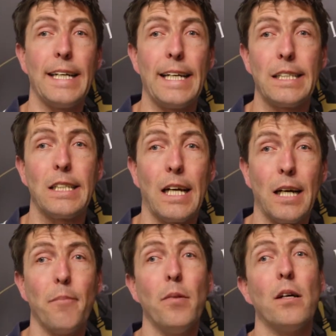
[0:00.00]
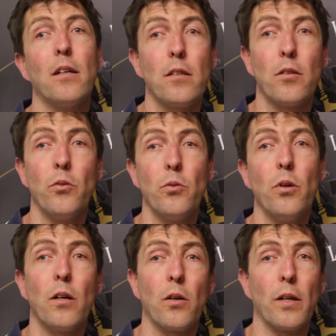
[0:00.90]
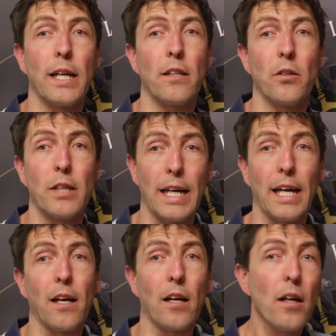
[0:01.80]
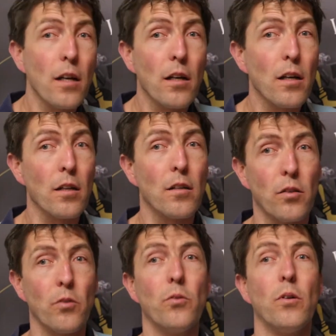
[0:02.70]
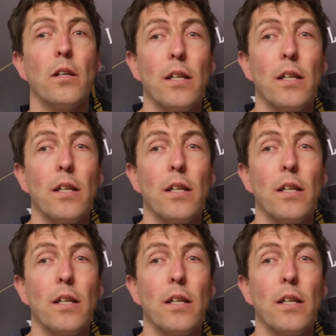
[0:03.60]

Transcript: it's time to connect your keg to